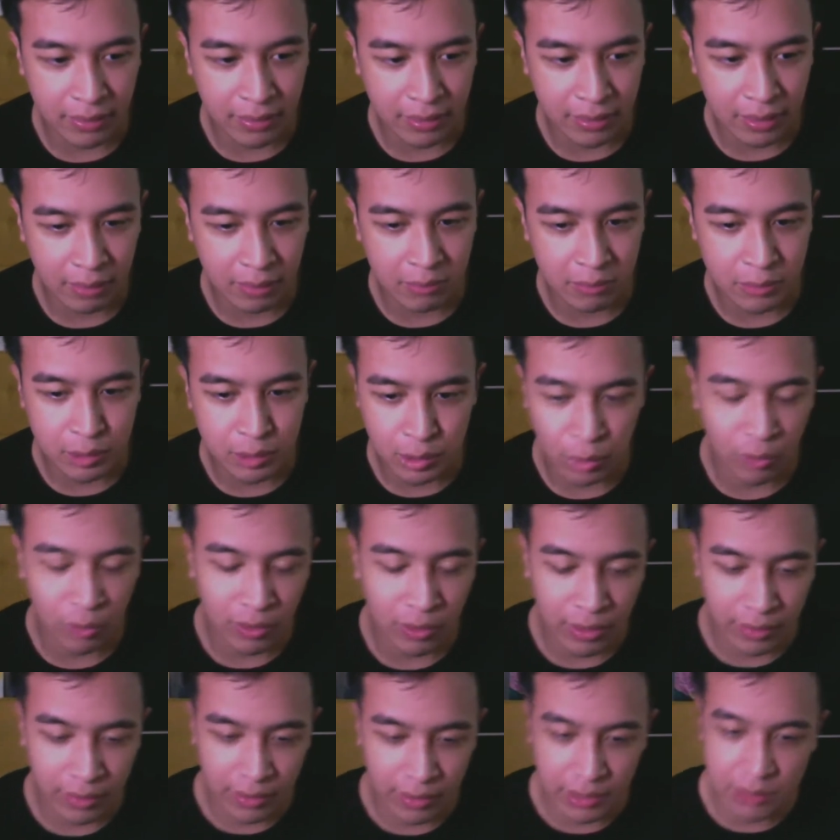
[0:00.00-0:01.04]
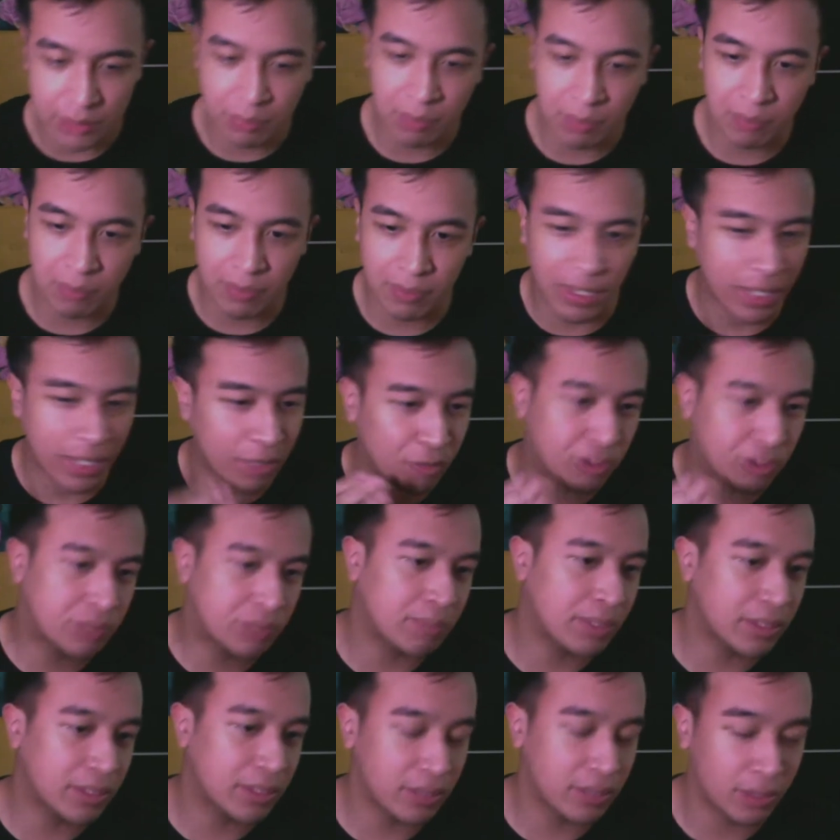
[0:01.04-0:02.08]
slowly these people that I
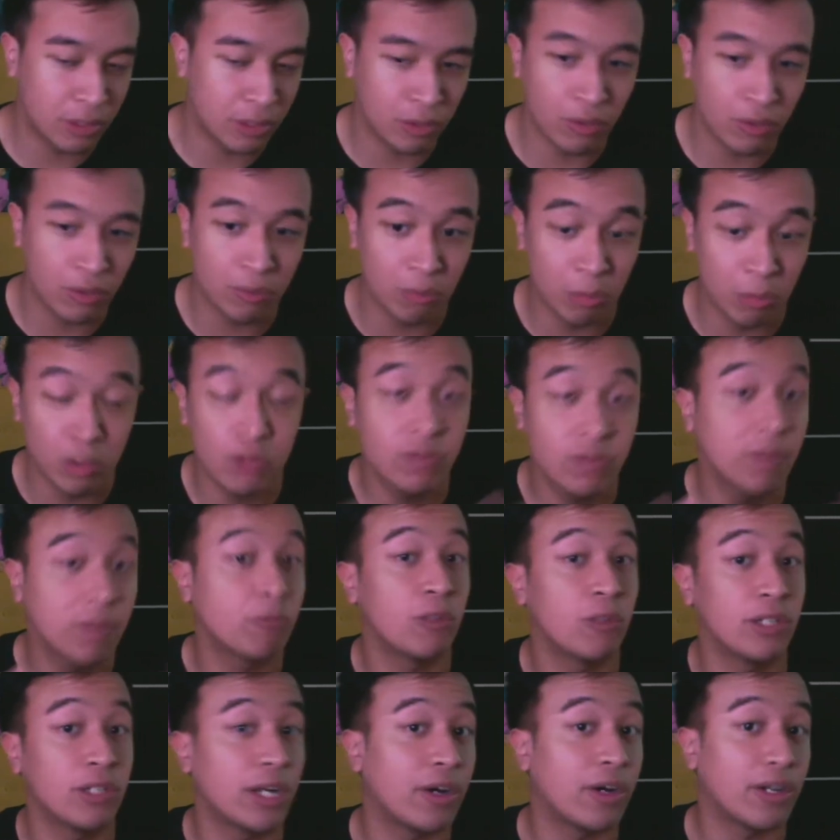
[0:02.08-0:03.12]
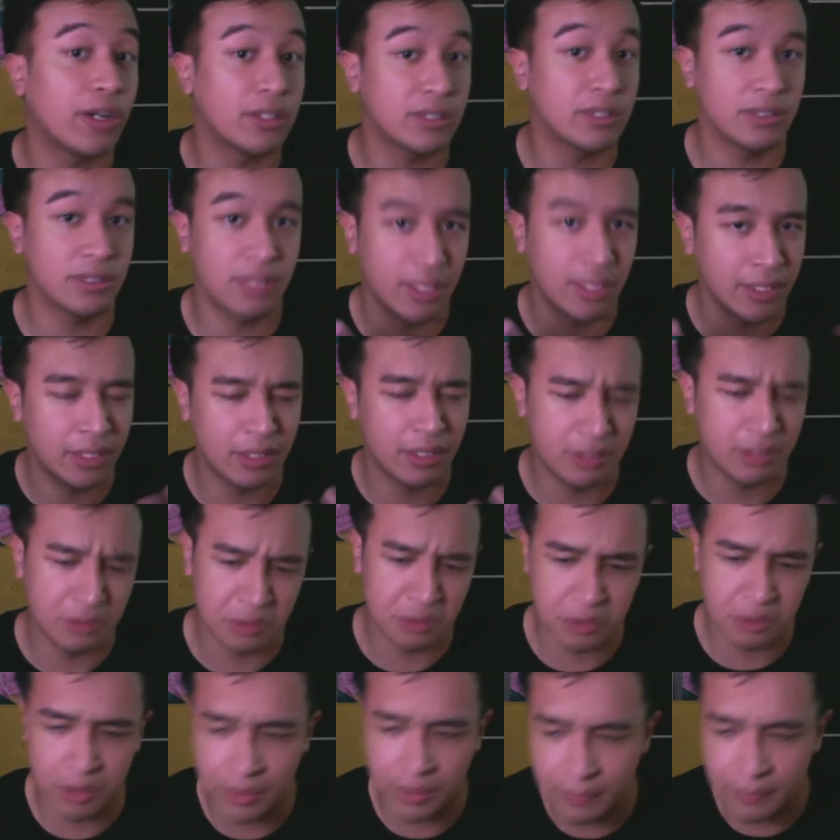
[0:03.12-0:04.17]
respected, most of them were directors that didn't
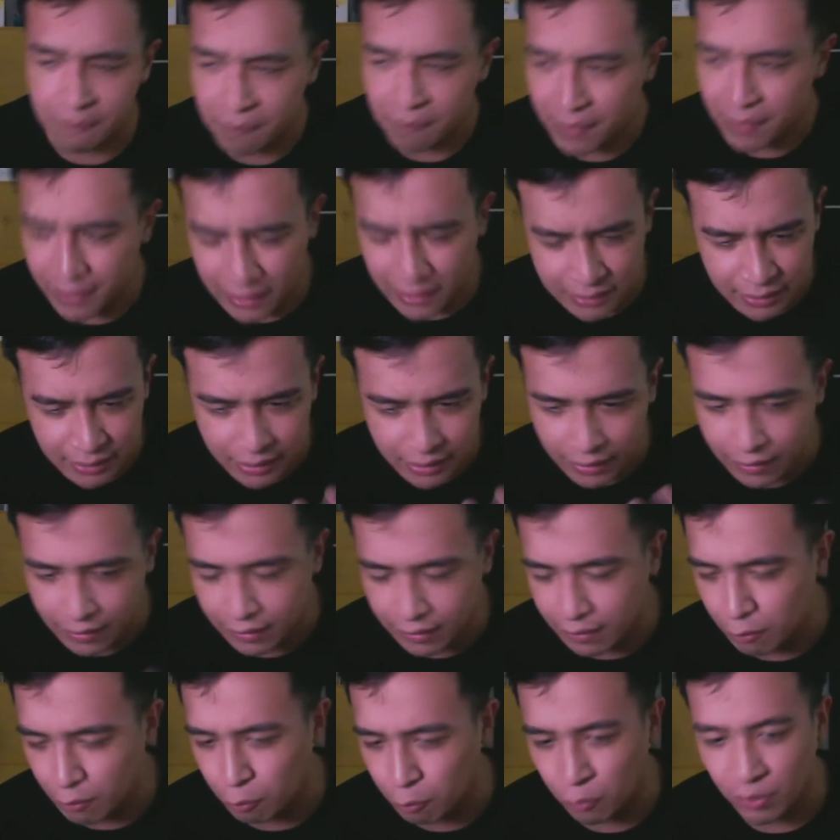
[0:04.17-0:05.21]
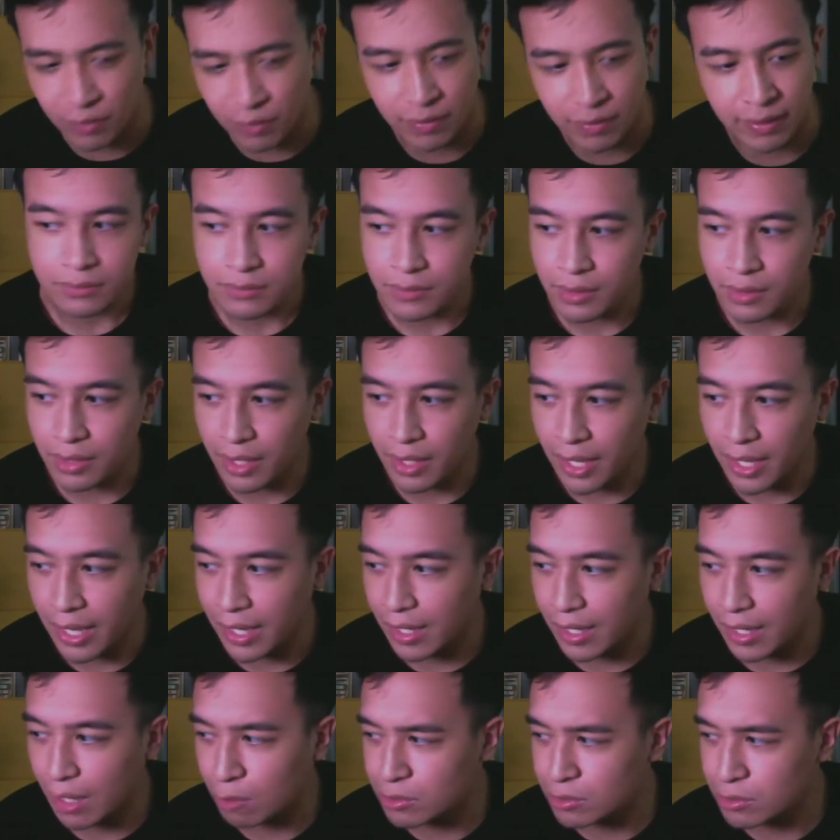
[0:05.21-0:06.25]
enjoy. That's another weird thing. And
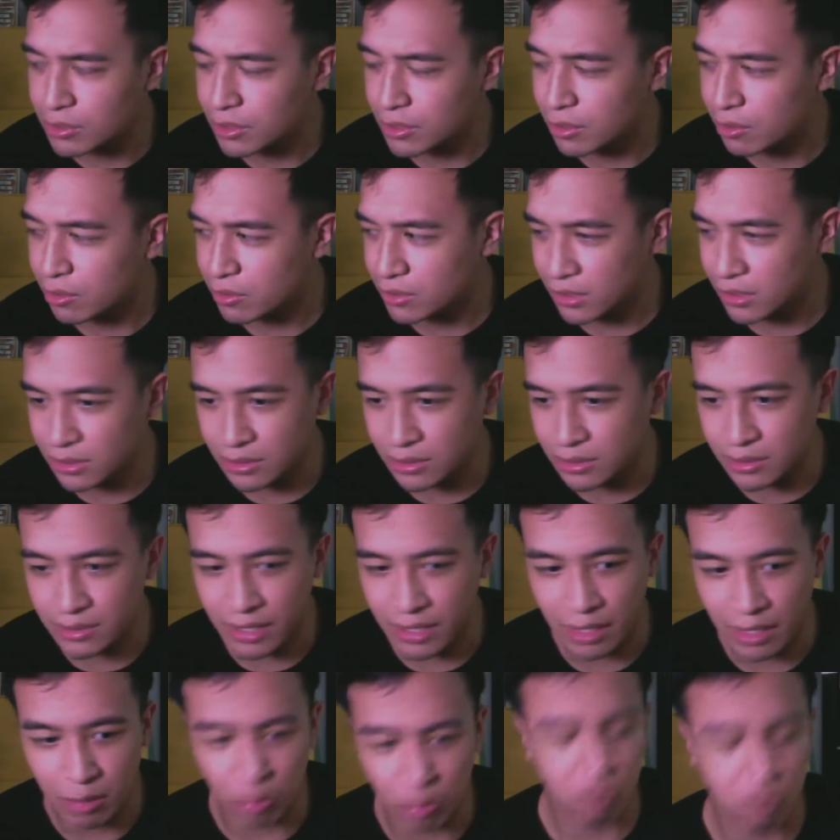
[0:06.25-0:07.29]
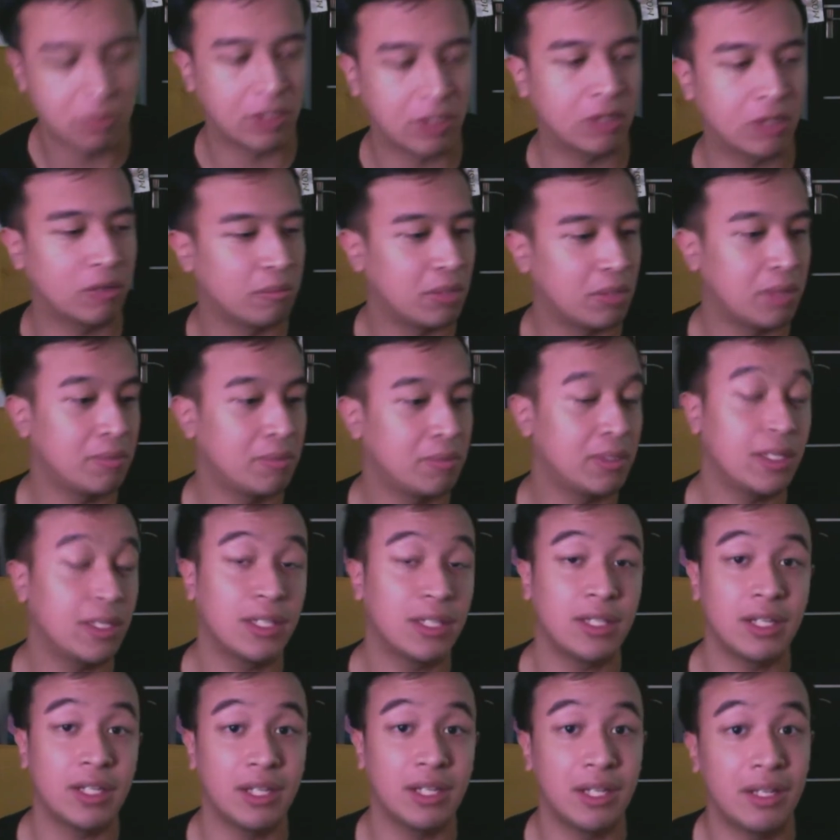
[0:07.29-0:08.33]
I was in the consensus that, oh my god, maybe
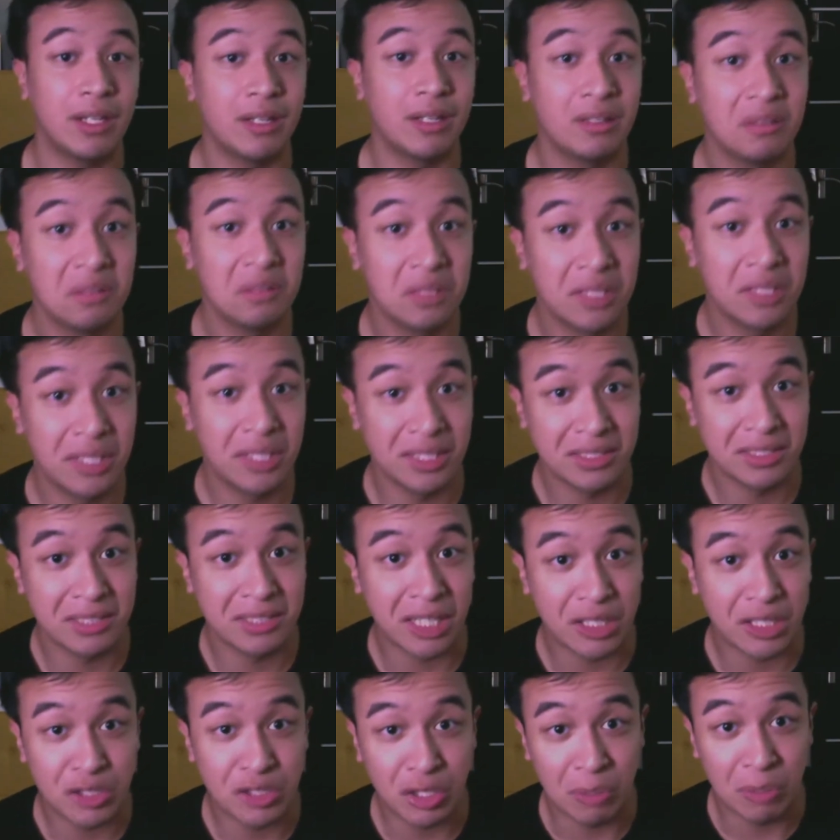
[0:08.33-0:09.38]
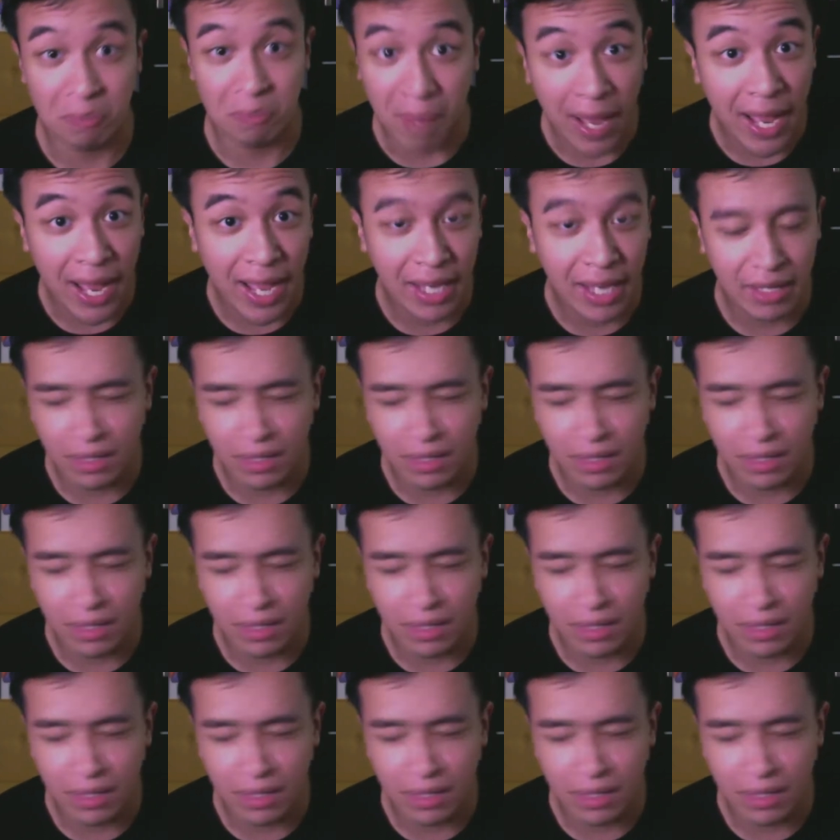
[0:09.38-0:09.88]
Kitani is actually bad,